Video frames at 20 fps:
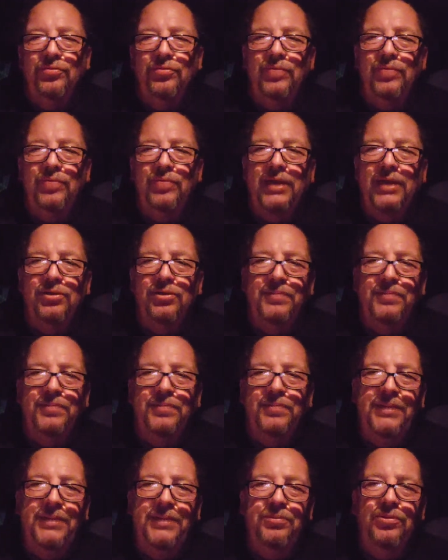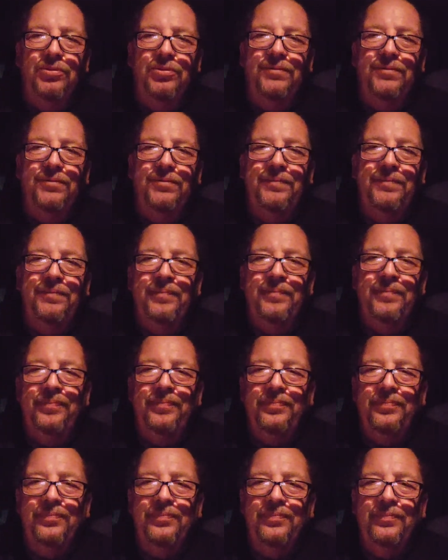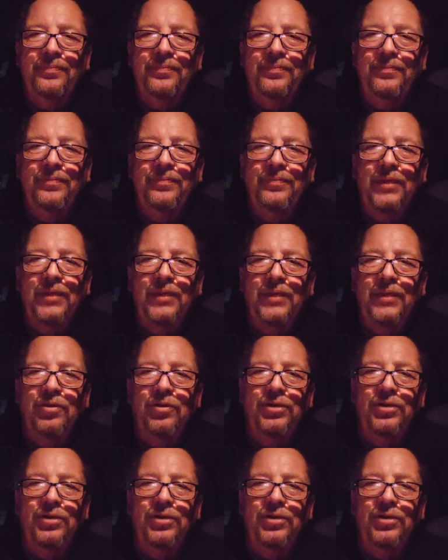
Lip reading: regular people, or,